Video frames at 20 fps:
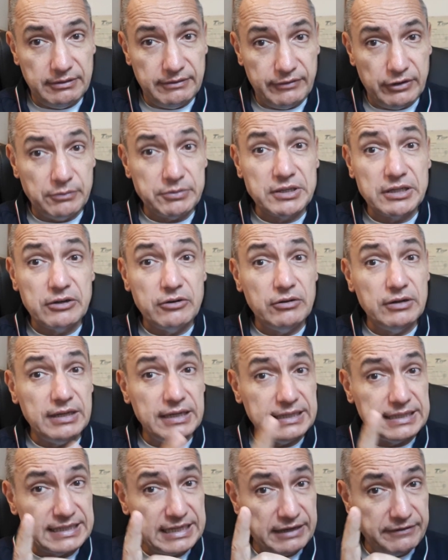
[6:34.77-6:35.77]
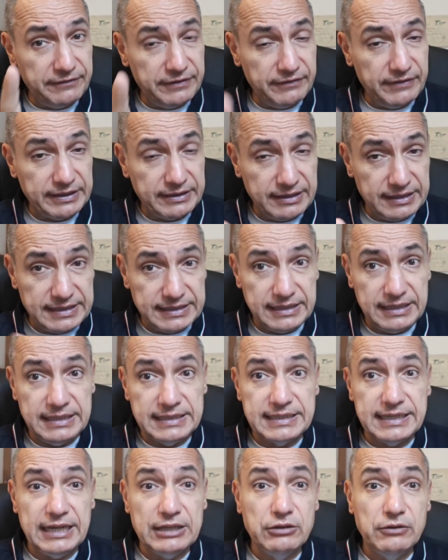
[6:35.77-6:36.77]
The obstacle is something that is
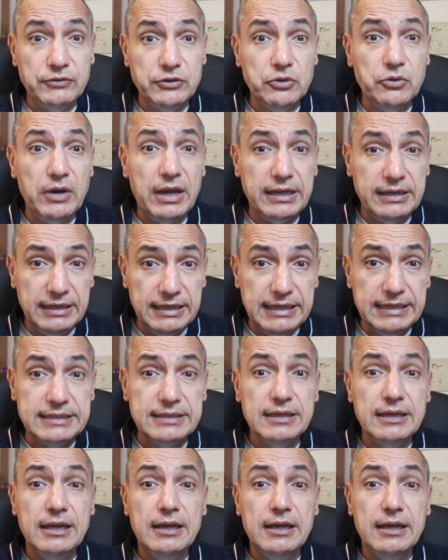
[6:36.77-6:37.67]
inside of you and is